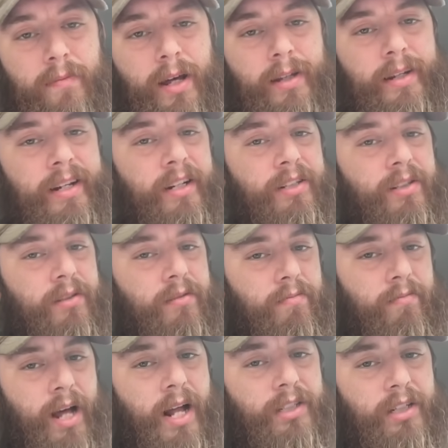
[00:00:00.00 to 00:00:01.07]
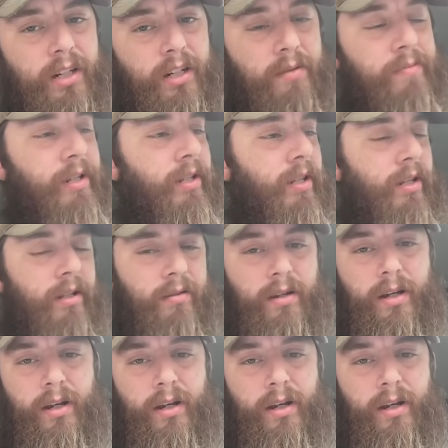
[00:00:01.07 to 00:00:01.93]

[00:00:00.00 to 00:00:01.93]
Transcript: And then it's that's going to be the